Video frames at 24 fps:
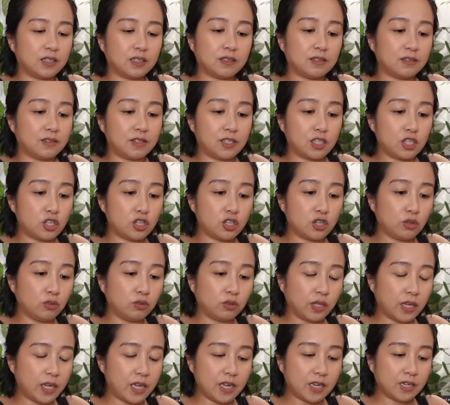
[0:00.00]
It's too
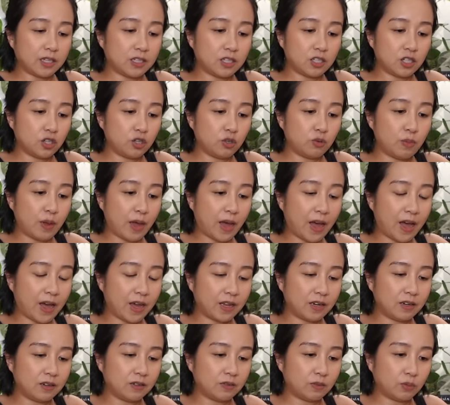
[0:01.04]
late. It's too
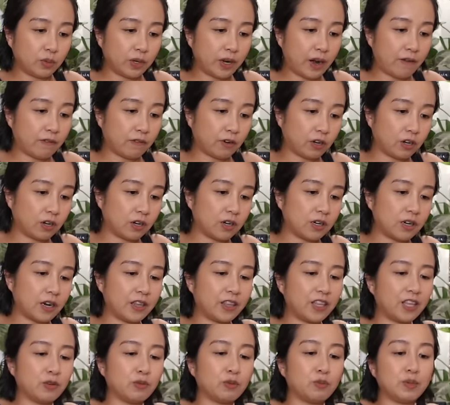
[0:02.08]
bad. Whatever. I
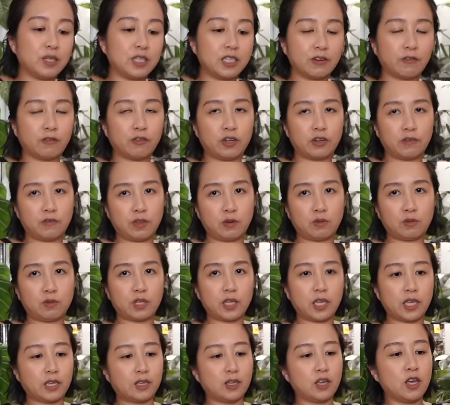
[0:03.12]
think it would be different if they were
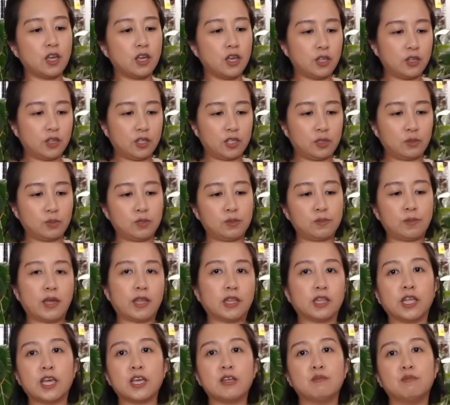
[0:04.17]
like, this was my
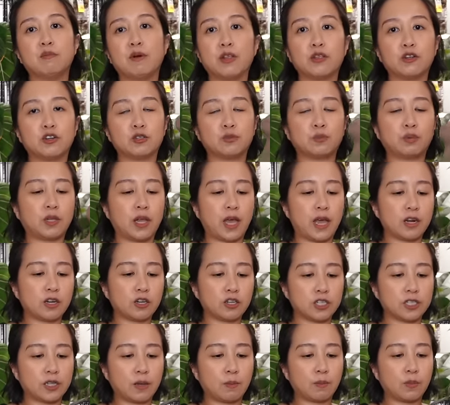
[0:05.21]
late mother's plant or
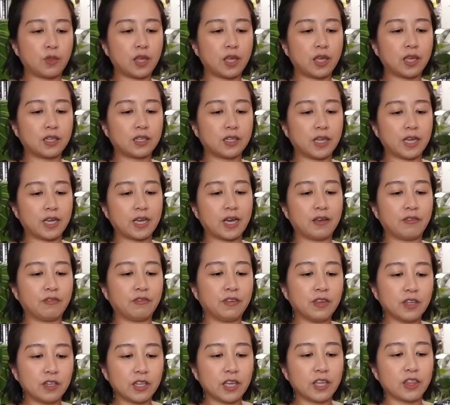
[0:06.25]
something. Like, I
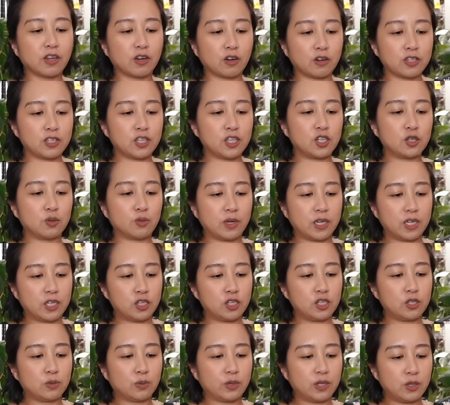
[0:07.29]
feel like there are
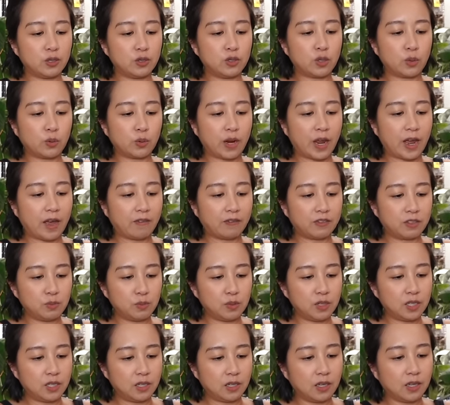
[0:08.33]
situations where you don't have to
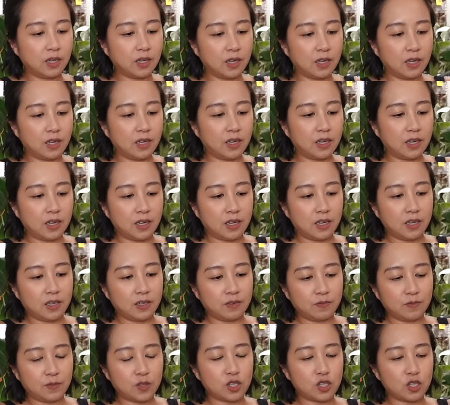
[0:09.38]
be
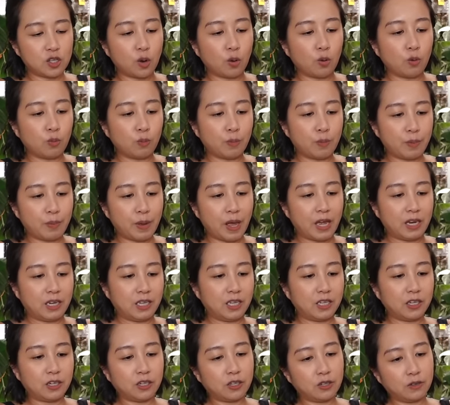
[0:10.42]
so
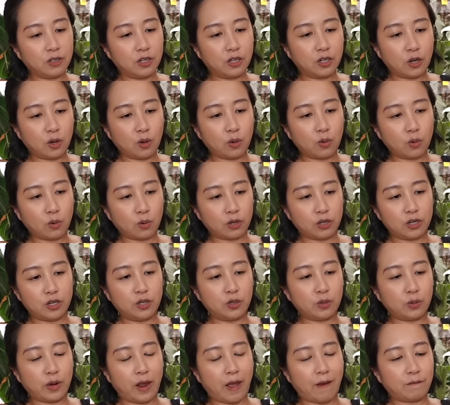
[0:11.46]
petty, you know, or you
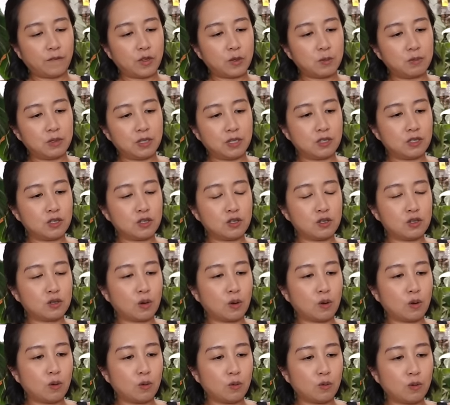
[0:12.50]
don't have to be
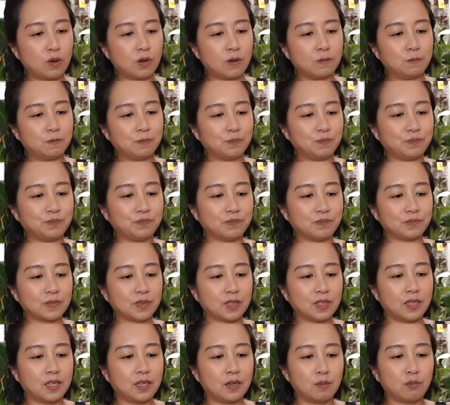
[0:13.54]
so
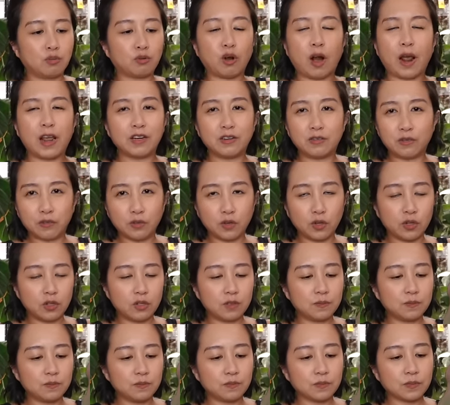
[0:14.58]
prideful.